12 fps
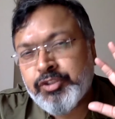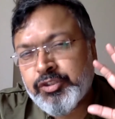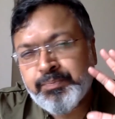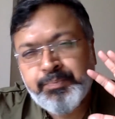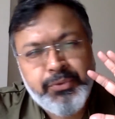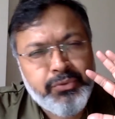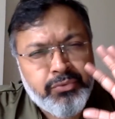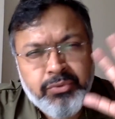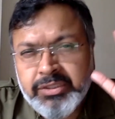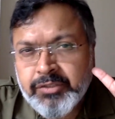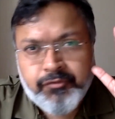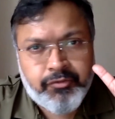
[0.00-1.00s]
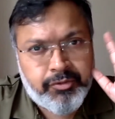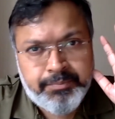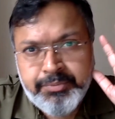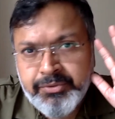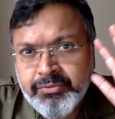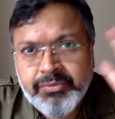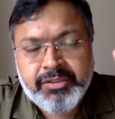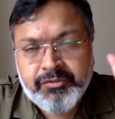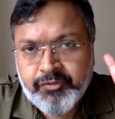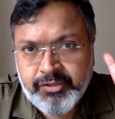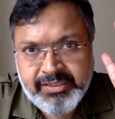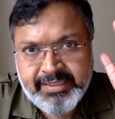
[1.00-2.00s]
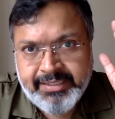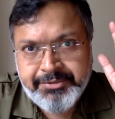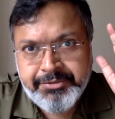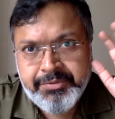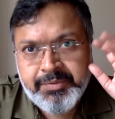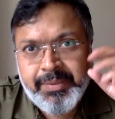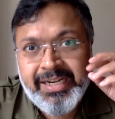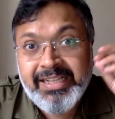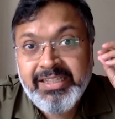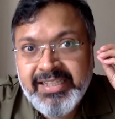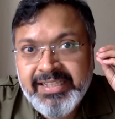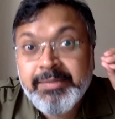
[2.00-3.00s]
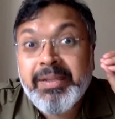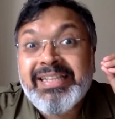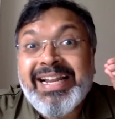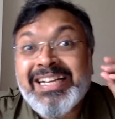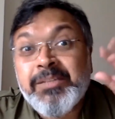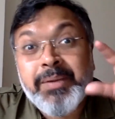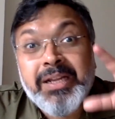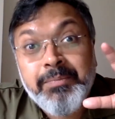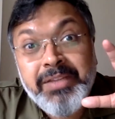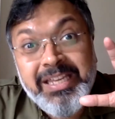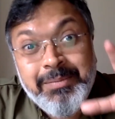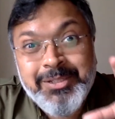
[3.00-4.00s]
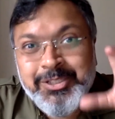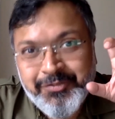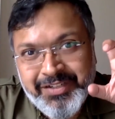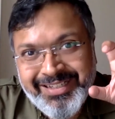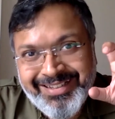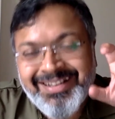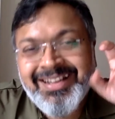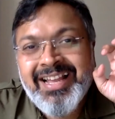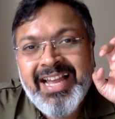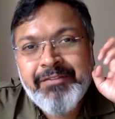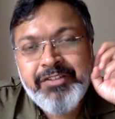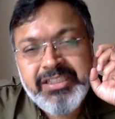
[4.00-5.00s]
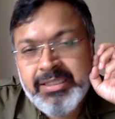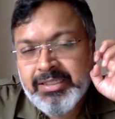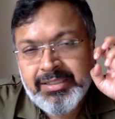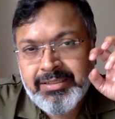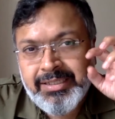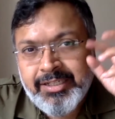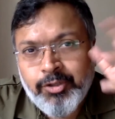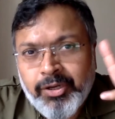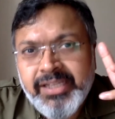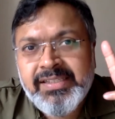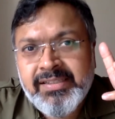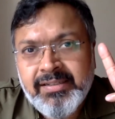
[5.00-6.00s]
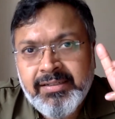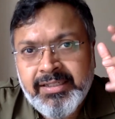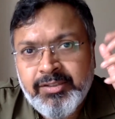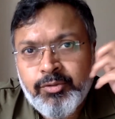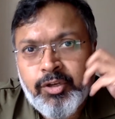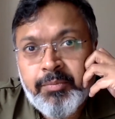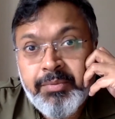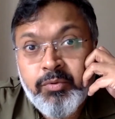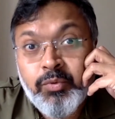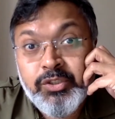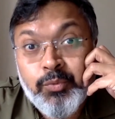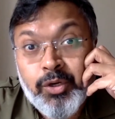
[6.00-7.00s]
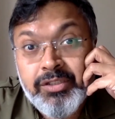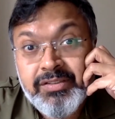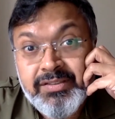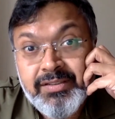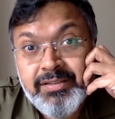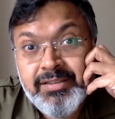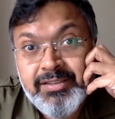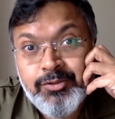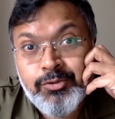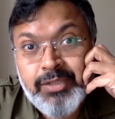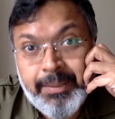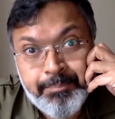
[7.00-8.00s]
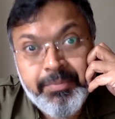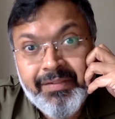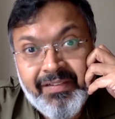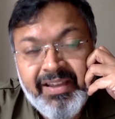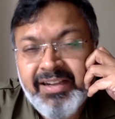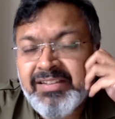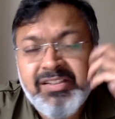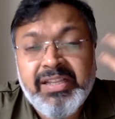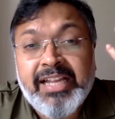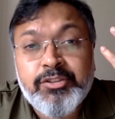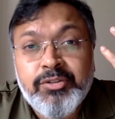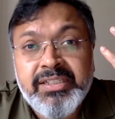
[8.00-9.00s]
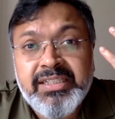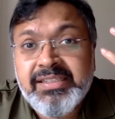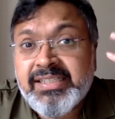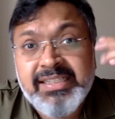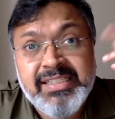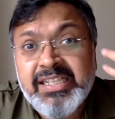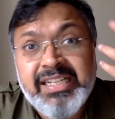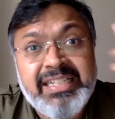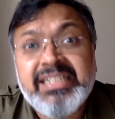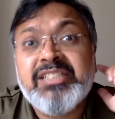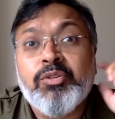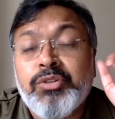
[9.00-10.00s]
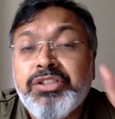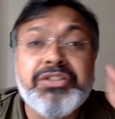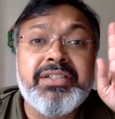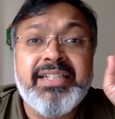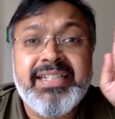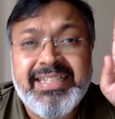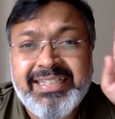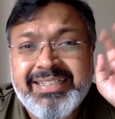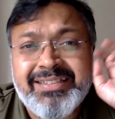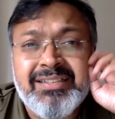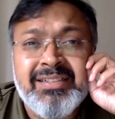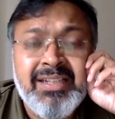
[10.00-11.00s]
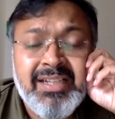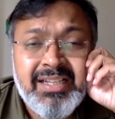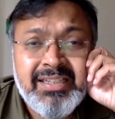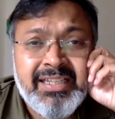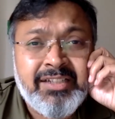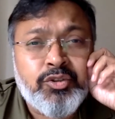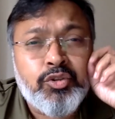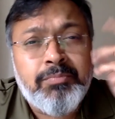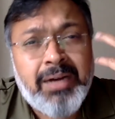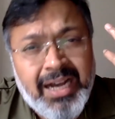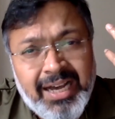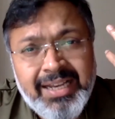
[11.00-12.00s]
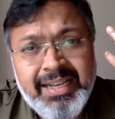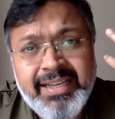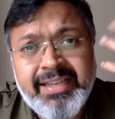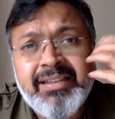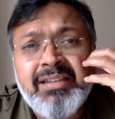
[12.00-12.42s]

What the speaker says: beautiful, beautiful statue is made, and that has become the image of India, which annoys the Hindu lobby, which wants a Hindu temple there. Actually, they said this really is originally Indian, Tejo Mahalay.